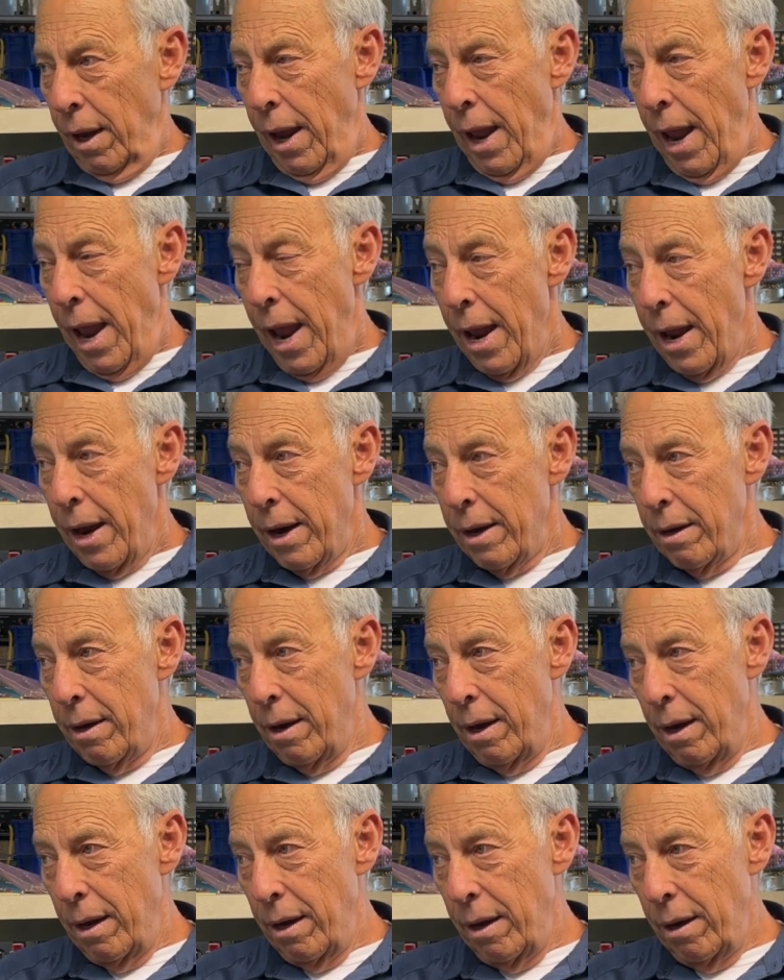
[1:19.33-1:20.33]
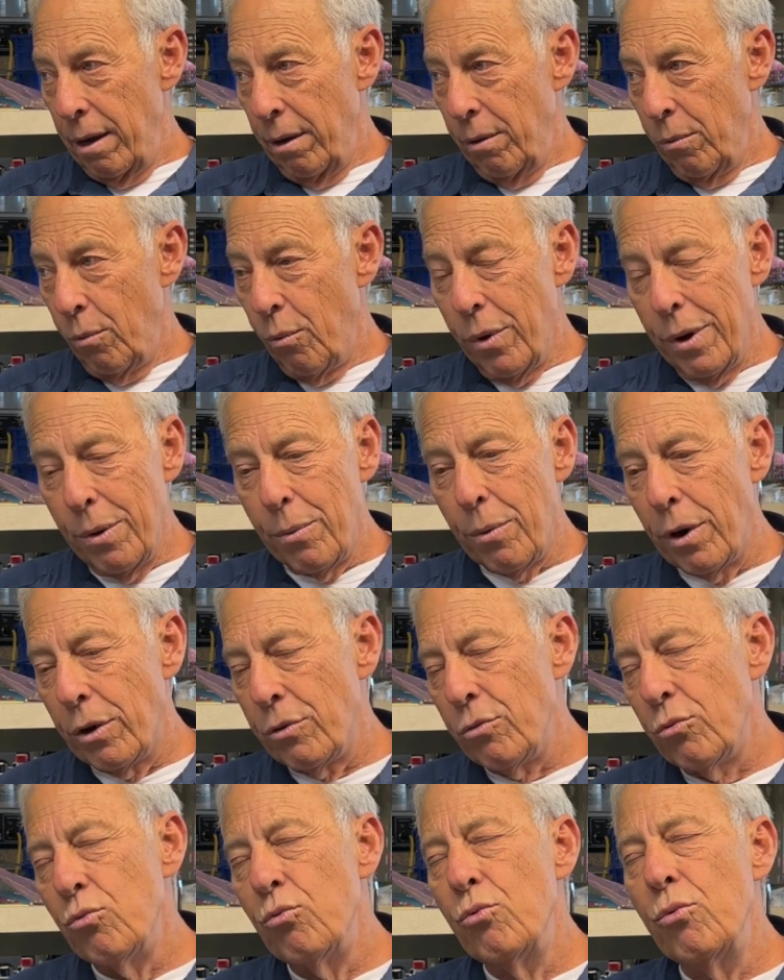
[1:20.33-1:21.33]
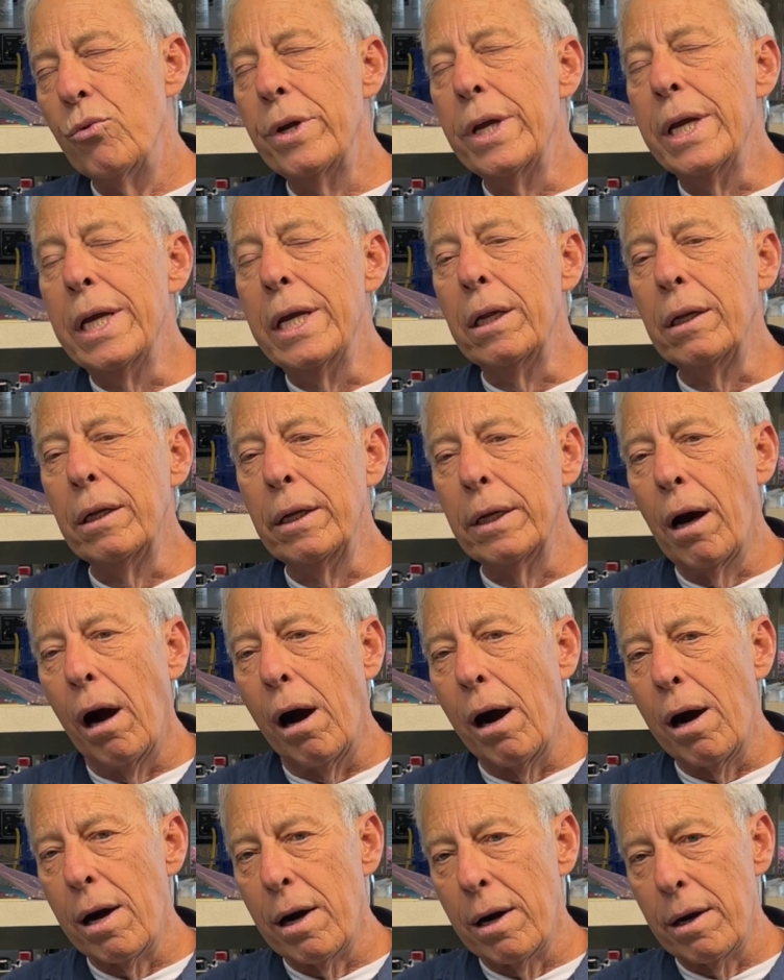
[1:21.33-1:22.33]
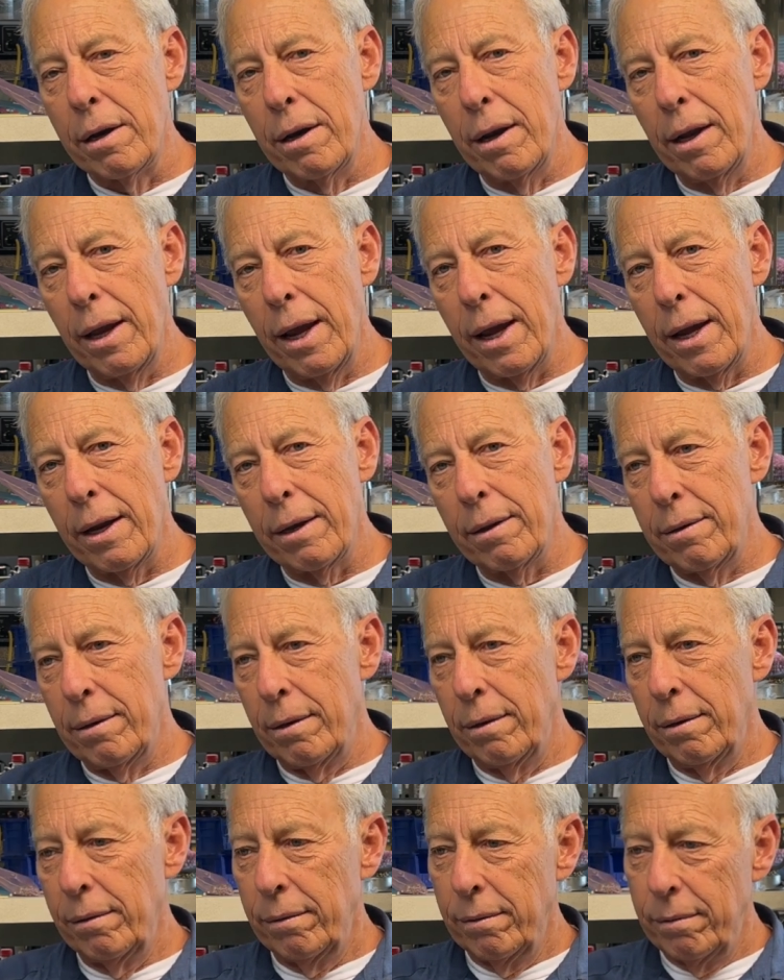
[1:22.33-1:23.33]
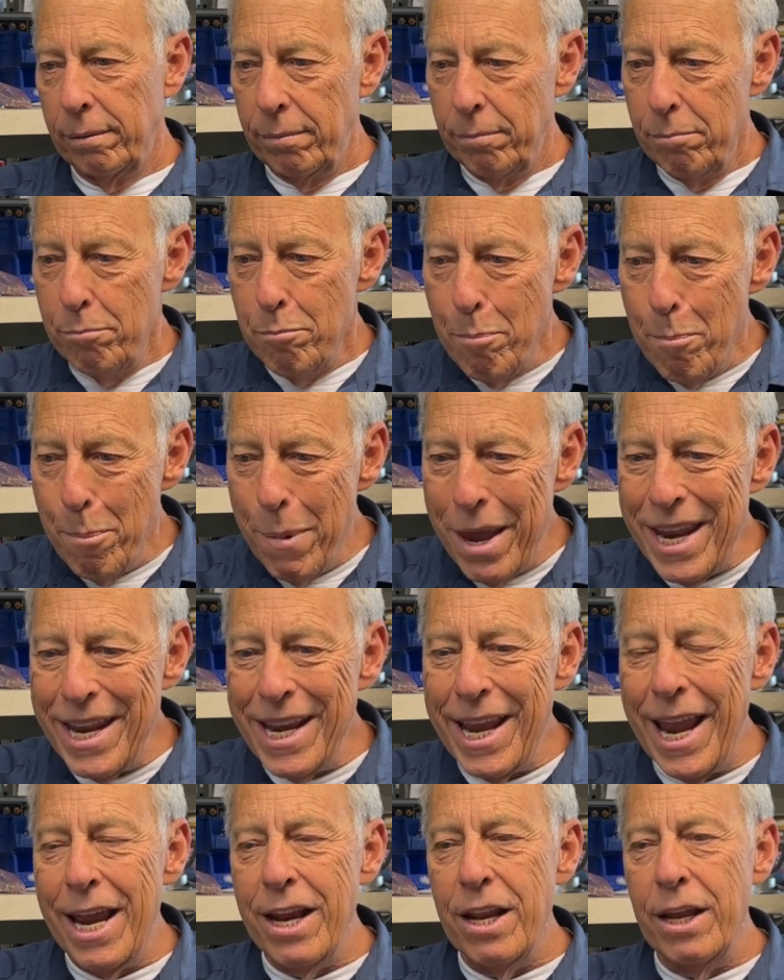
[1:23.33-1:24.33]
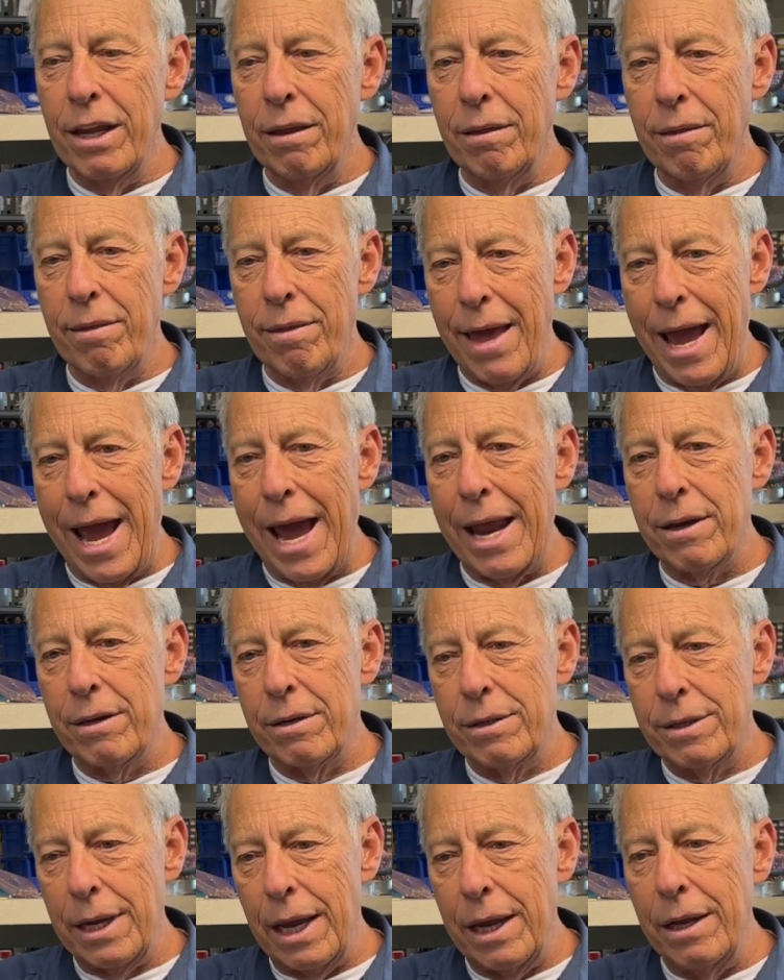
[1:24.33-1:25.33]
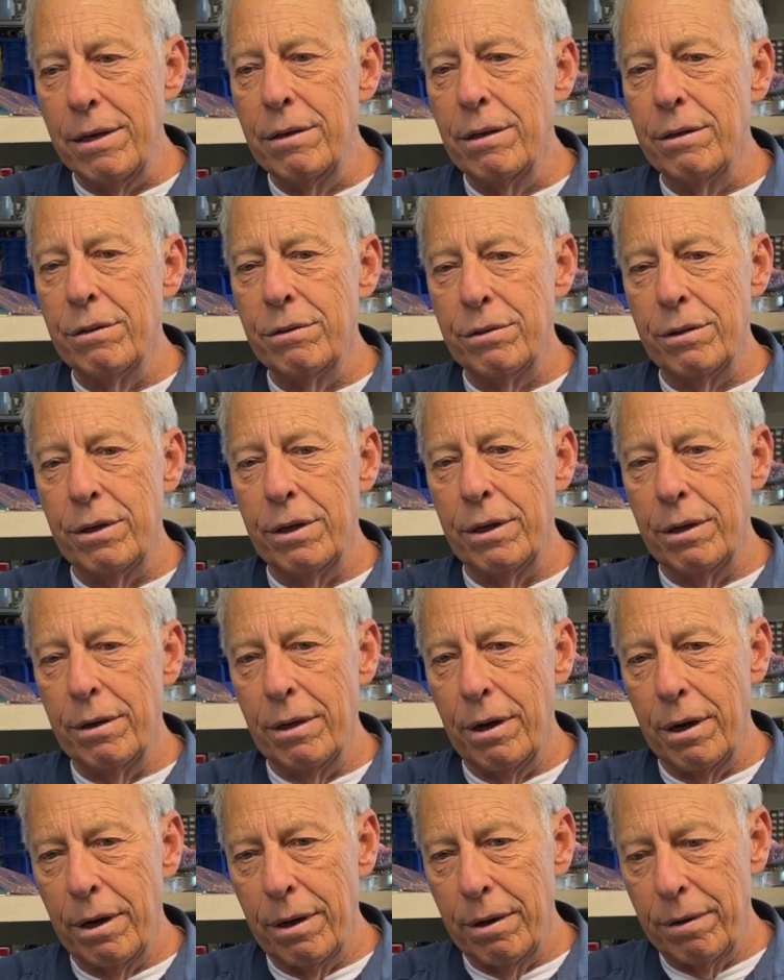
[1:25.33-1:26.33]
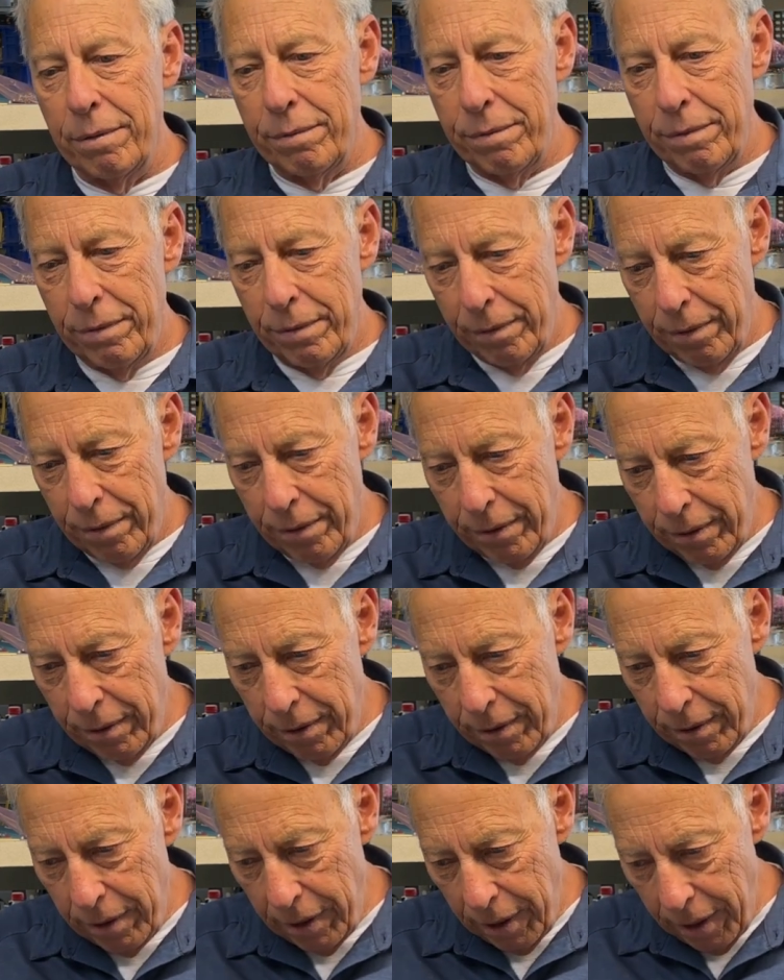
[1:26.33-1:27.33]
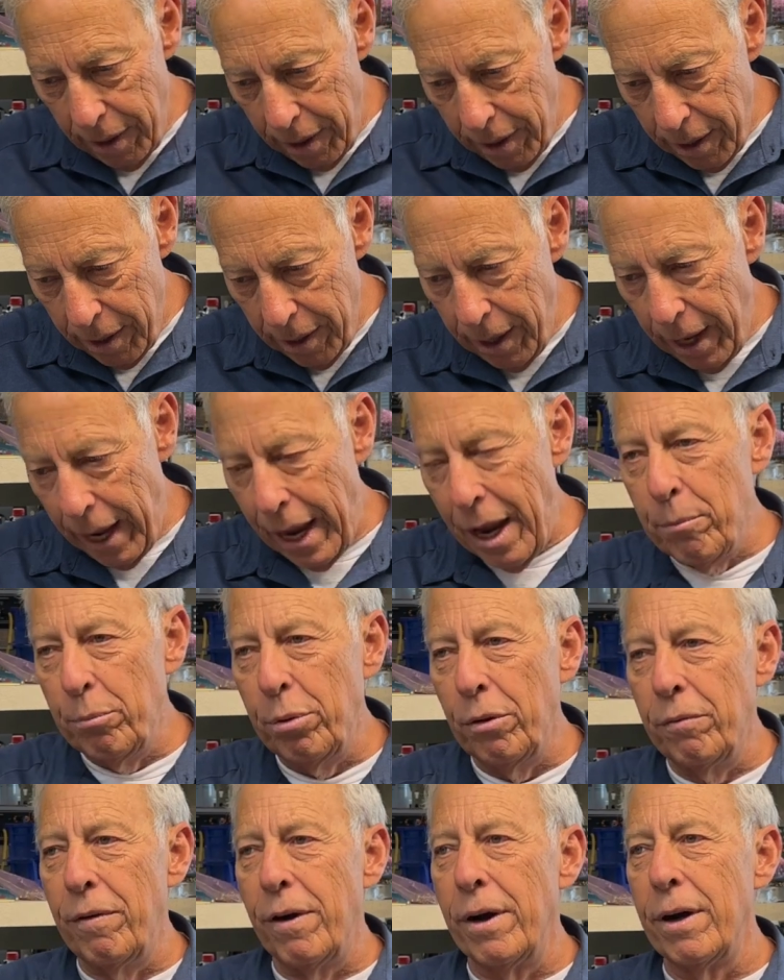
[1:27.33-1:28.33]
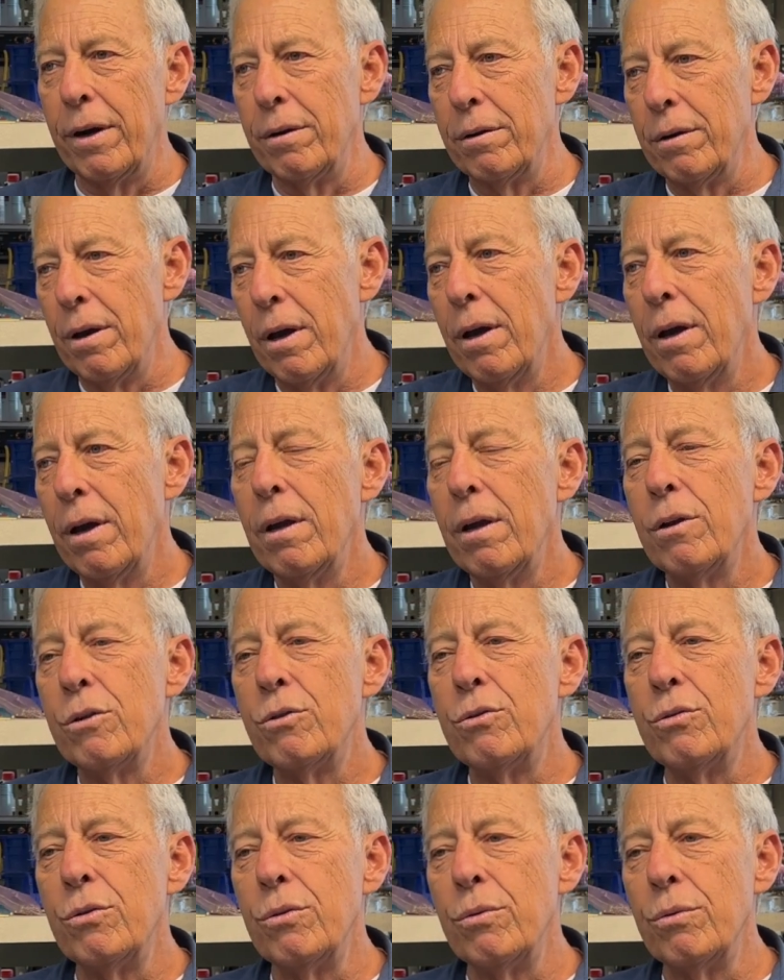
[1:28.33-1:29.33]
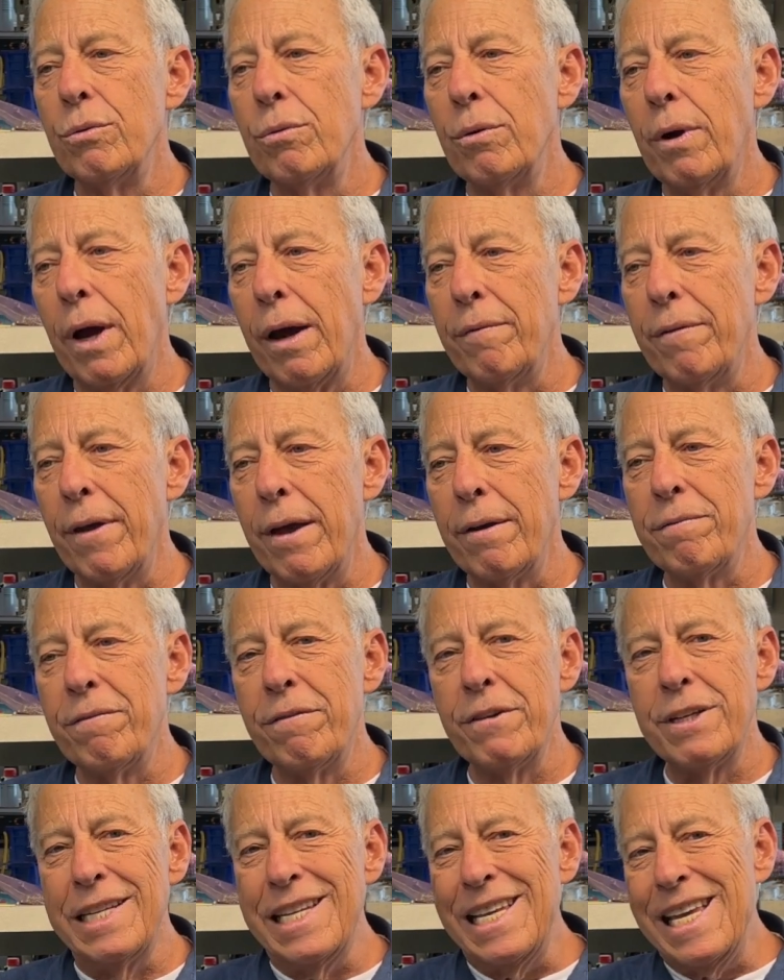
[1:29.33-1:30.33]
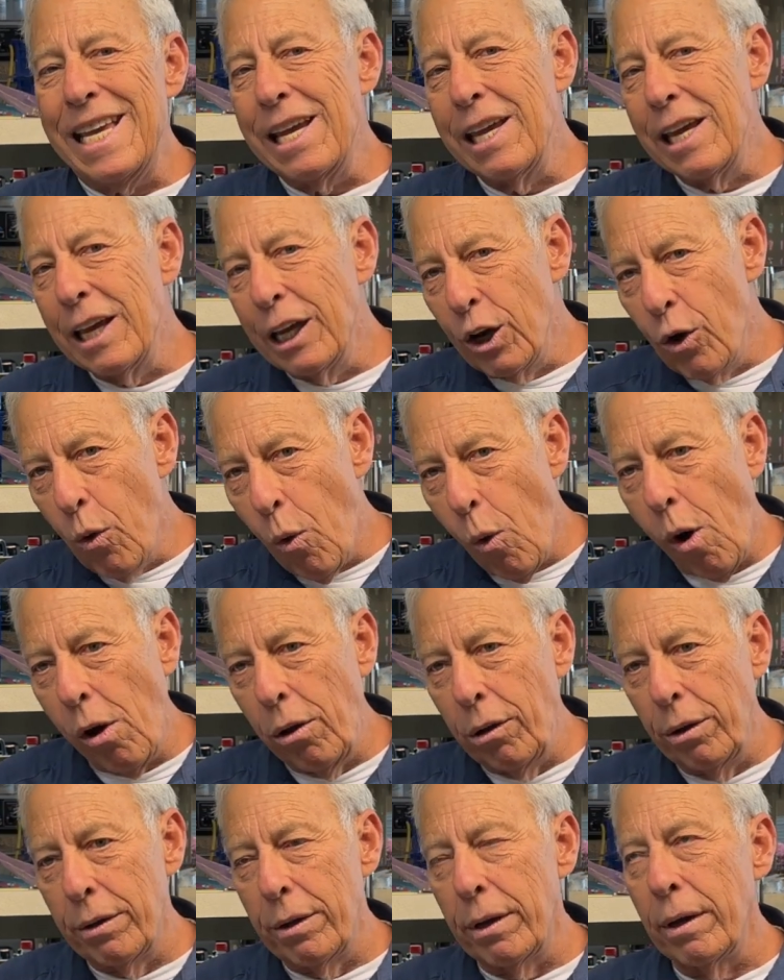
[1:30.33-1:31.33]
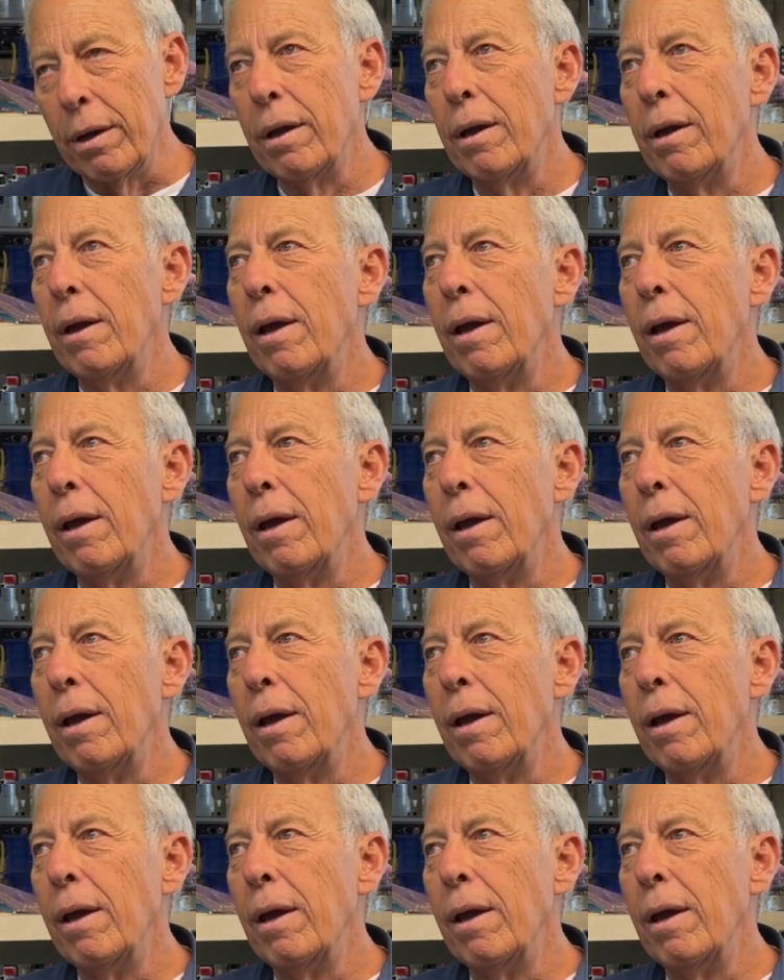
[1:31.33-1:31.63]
And we worked really hard at mitigating that tendency of the amplifier to have that fatiguing quality.